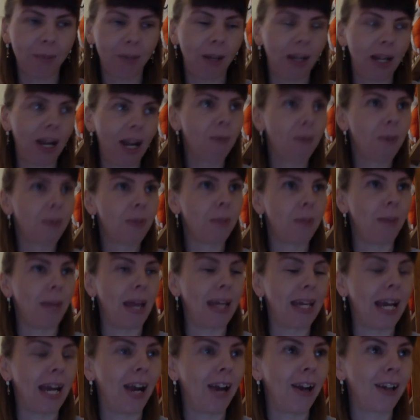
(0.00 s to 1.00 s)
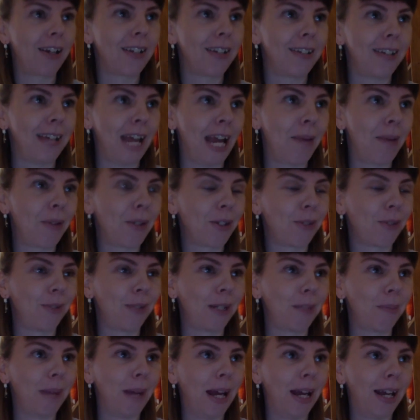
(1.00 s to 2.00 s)
But I can't remember the main character's name, which is
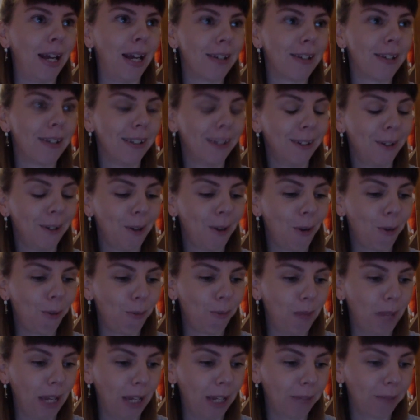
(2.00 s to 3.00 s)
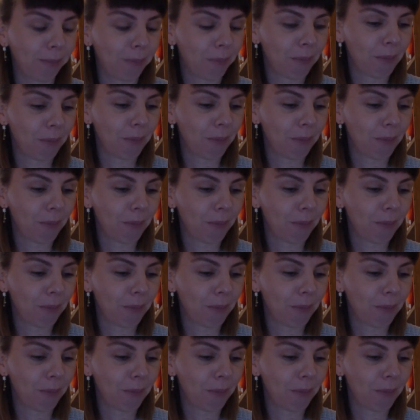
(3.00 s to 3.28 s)
really bad of me.